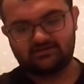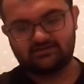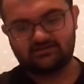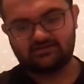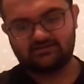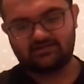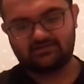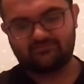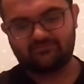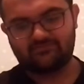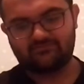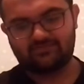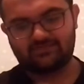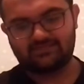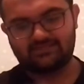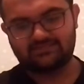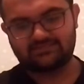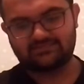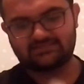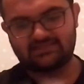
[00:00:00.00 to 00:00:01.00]
Now I haven't read
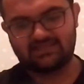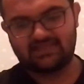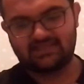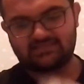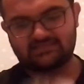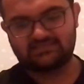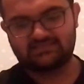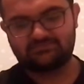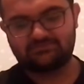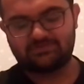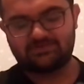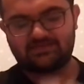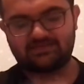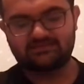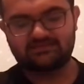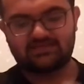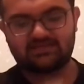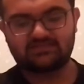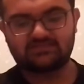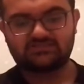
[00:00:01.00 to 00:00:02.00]
this in ages
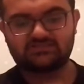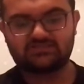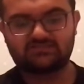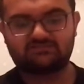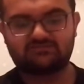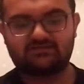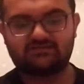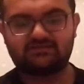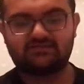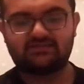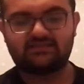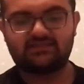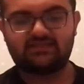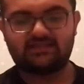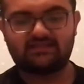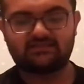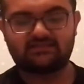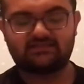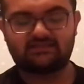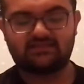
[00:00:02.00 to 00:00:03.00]
because I just found it
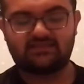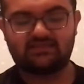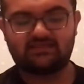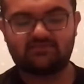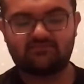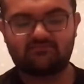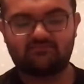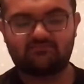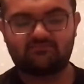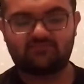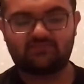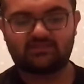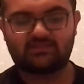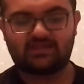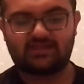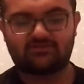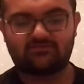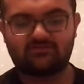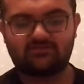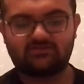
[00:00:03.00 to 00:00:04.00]
in the
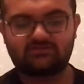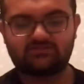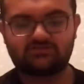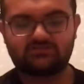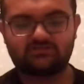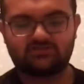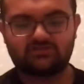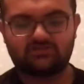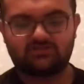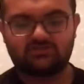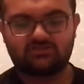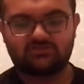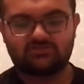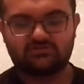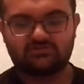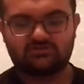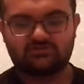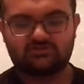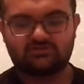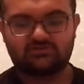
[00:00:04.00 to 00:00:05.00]
garage.
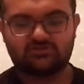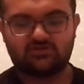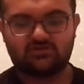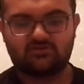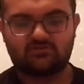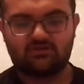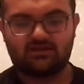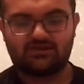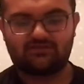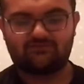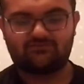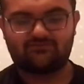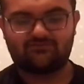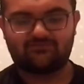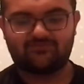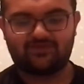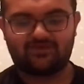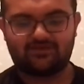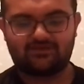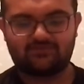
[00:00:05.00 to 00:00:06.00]
So I
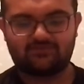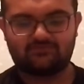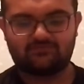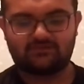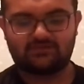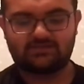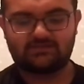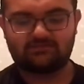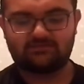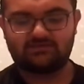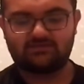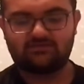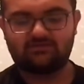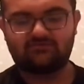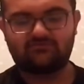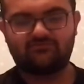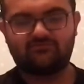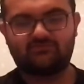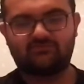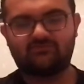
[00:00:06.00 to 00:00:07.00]
think the one I'll go
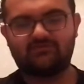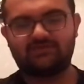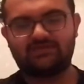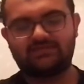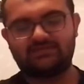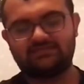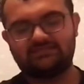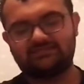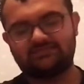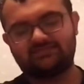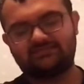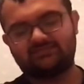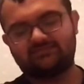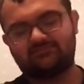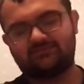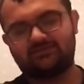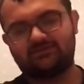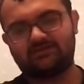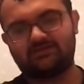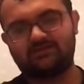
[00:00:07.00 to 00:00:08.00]
for is the
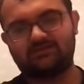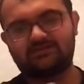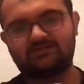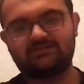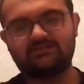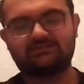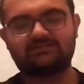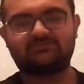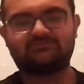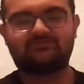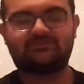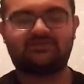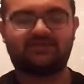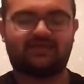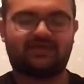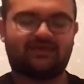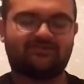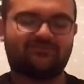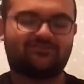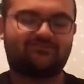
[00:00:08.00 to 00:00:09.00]
one I
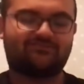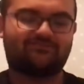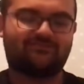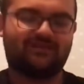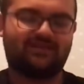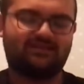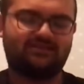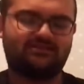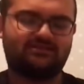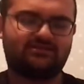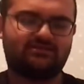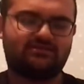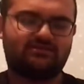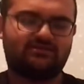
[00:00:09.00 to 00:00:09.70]
haven't read.